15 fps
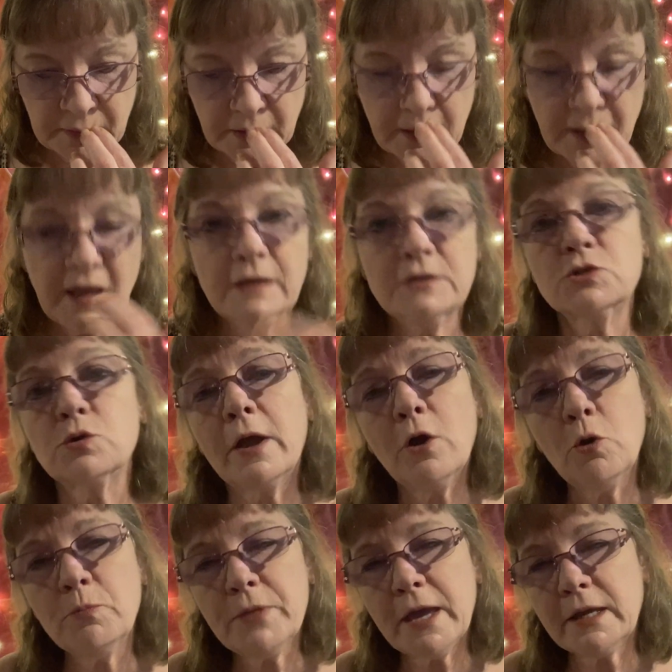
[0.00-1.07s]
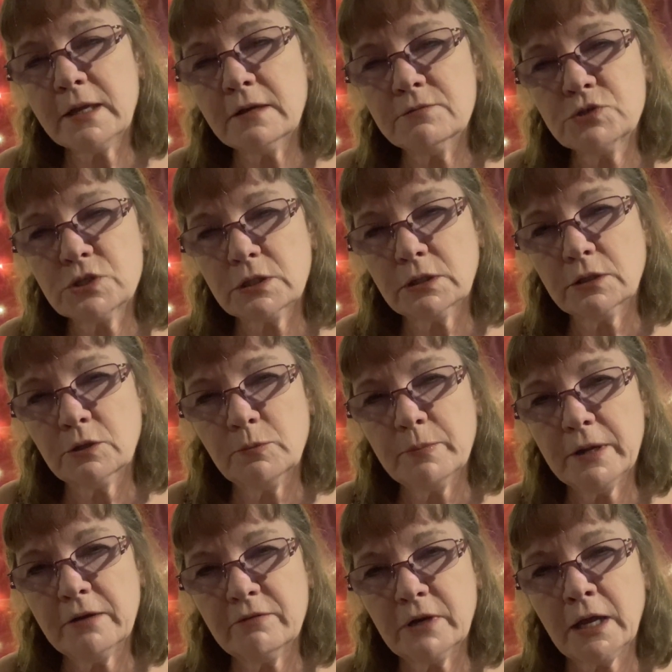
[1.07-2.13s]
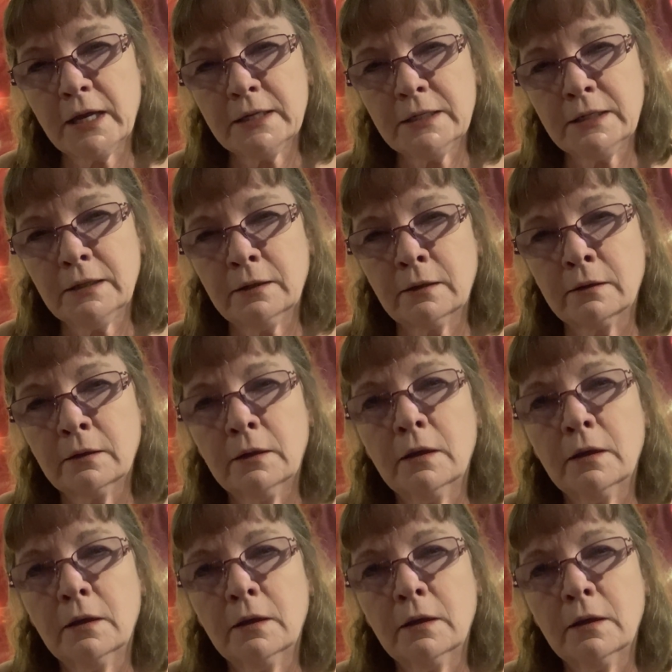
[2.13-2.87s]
Okay, so I hope that gives you a little bit of an idea